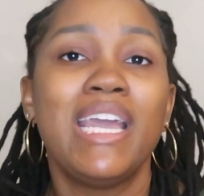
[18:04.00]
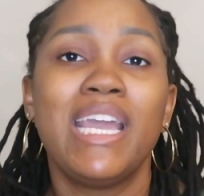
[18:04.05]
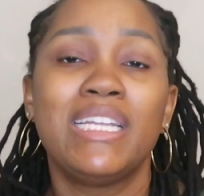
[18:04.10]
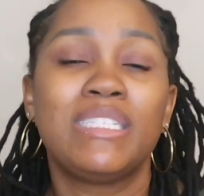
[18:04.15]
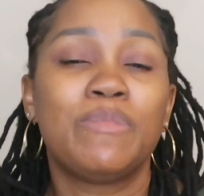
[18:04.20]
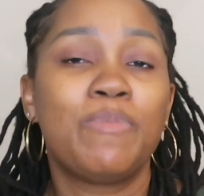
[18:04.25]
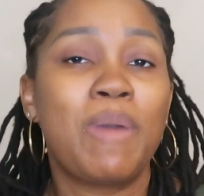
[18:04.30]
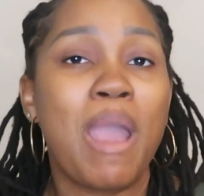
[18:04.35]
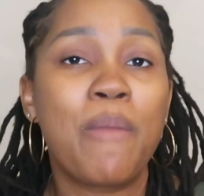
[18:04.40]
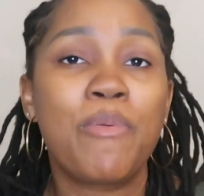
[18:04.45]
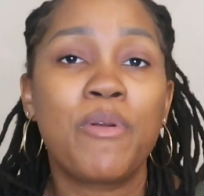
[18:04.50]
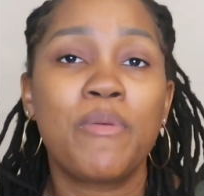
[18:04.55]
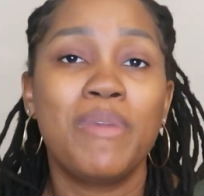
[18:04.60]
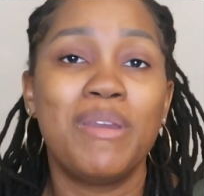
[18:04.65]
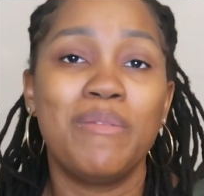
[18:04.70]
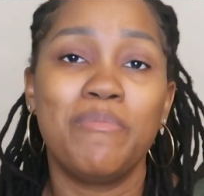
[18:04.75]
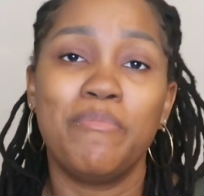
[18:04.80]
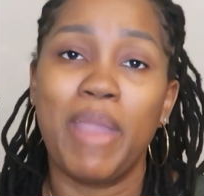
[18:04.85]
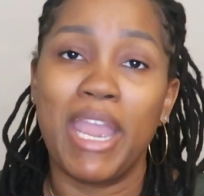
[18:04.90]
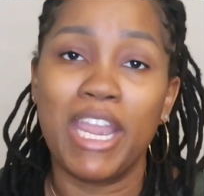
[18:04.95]
It's
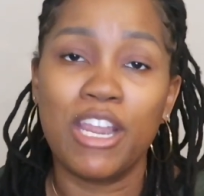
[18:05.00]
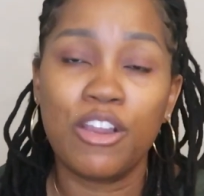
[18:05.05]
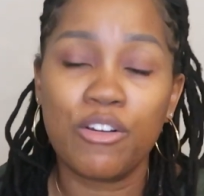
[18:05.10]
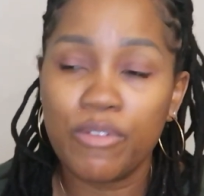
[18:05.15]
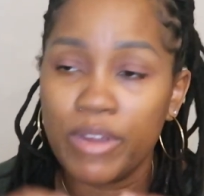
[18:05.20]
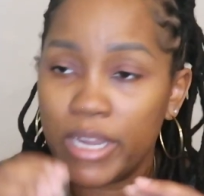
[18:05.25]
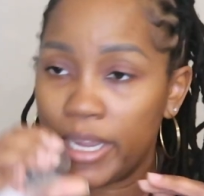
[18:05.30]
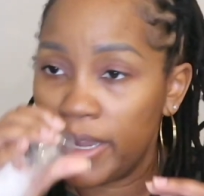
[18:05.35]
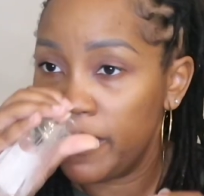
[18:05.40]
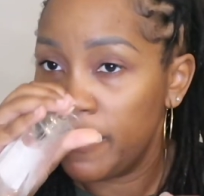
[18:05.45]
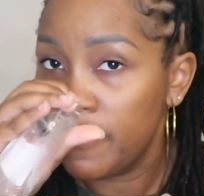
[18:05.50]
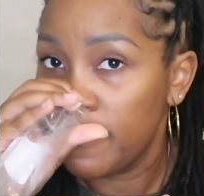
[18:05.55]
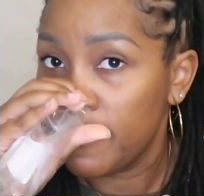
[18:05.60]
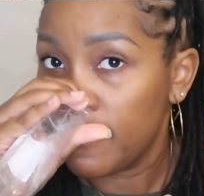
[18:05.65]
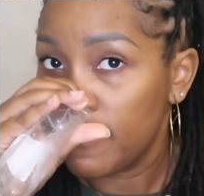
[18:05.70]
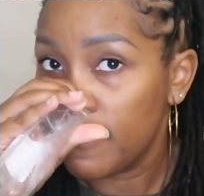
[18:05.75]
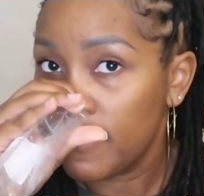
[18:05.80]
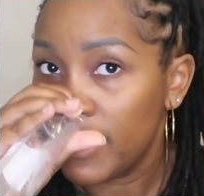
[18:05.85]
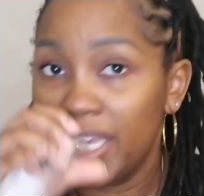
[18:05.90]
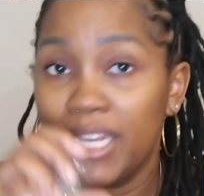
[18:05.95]
peppermint bakery.
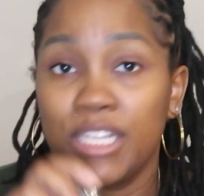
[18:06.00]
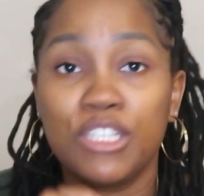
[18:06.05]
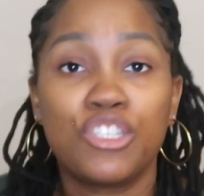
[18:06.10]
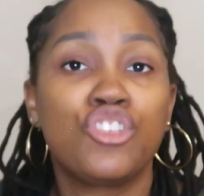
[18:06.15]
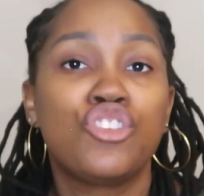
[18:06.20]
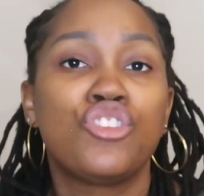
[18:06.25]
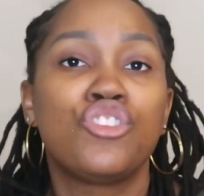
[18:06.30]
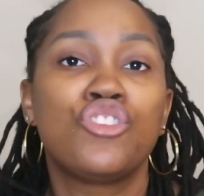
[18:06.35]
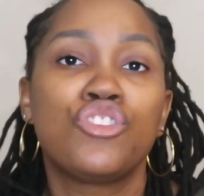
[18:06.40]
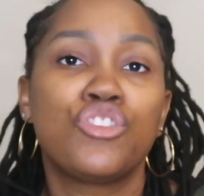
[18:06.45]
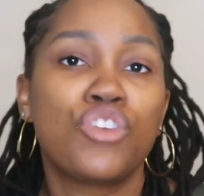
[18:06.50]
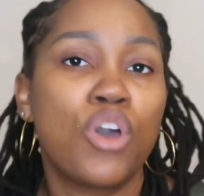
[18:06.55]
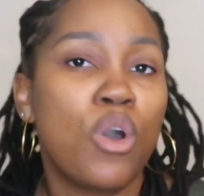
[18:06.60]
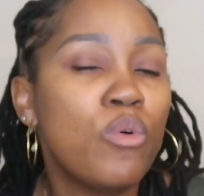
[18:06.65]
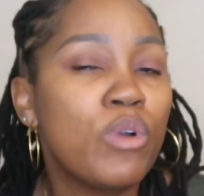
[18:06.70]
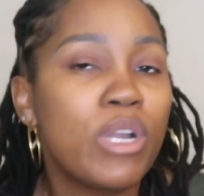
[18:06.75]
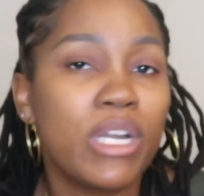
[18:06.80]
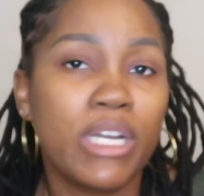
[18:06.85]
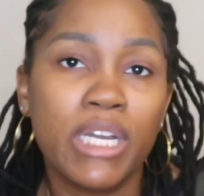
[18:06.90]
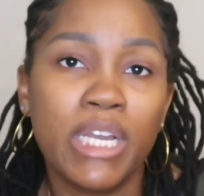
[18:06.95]
It is
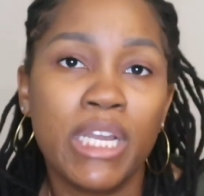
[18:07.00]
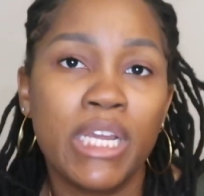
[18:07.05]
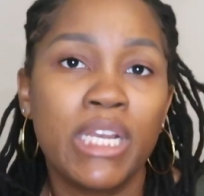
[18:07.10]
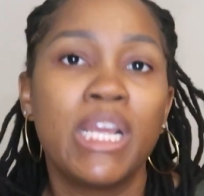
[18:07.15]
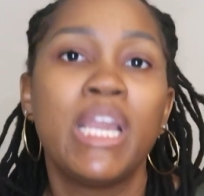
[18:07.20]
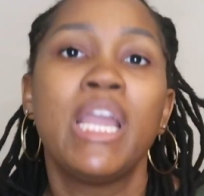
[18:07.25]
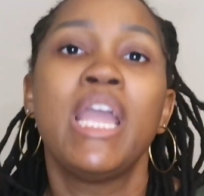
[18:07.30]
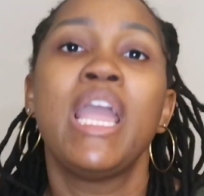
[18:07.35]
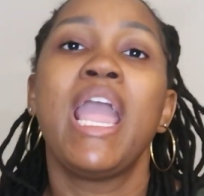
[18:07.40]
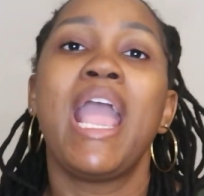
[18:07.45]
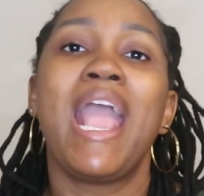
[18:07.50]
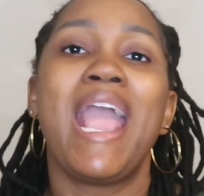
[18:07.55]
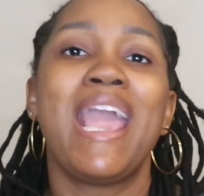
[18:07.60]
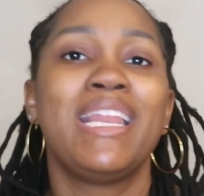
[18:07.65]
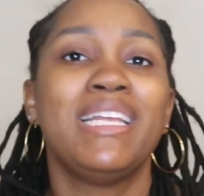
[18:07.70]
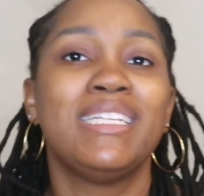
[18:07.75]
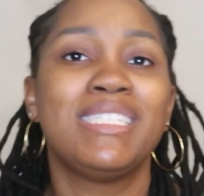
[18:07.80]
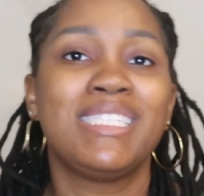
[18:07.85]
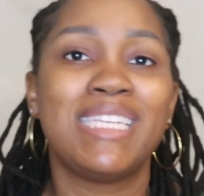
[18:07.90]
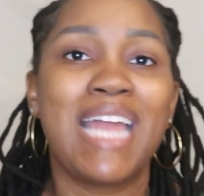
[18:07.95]
so good, and
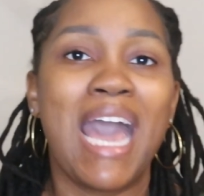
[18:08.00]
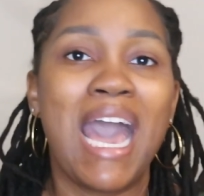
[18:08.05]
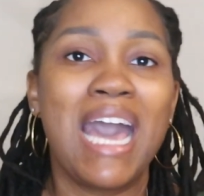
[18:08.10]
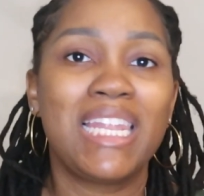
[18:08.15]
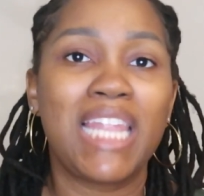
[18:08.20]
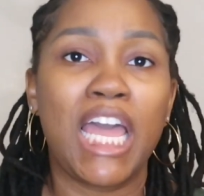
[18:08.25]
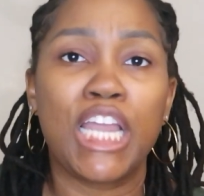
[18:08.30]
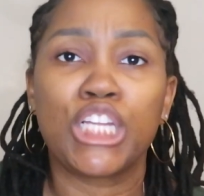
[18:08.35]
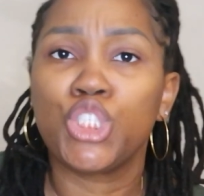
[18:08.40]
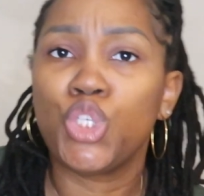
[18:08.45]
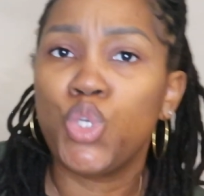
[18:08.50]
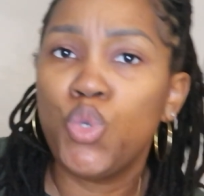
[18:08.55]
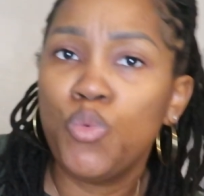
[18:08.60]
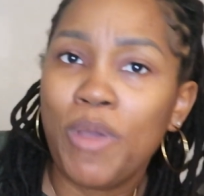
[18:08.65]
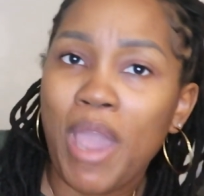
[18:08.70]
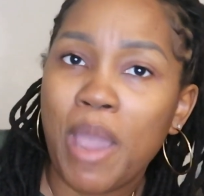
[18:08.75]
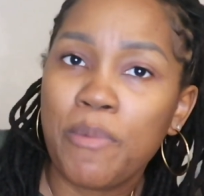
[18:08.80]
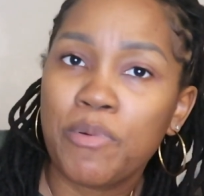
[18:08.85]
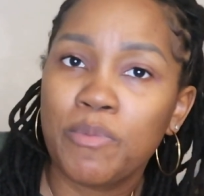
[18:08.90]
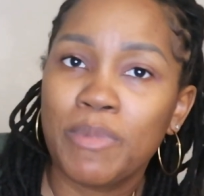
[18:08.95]
it's not like too
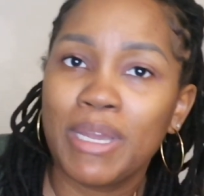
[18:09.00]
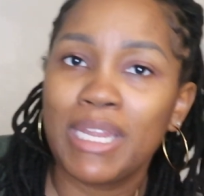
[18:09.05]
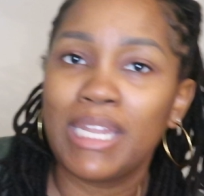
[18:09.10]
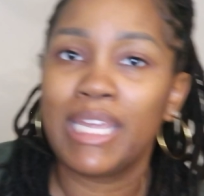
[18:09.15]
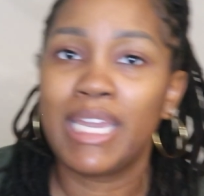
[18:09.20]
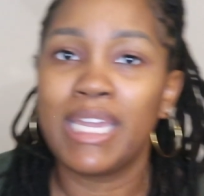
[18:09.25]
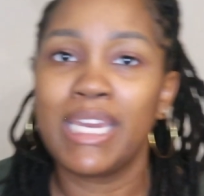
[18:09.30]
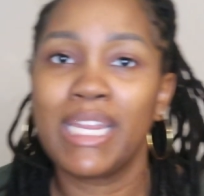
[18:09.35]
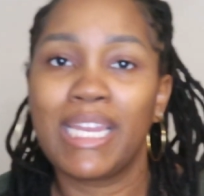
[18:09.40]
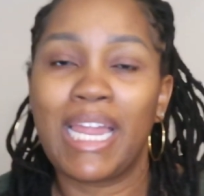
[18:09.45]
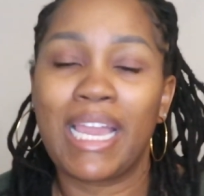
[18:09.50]
peppermint leaning.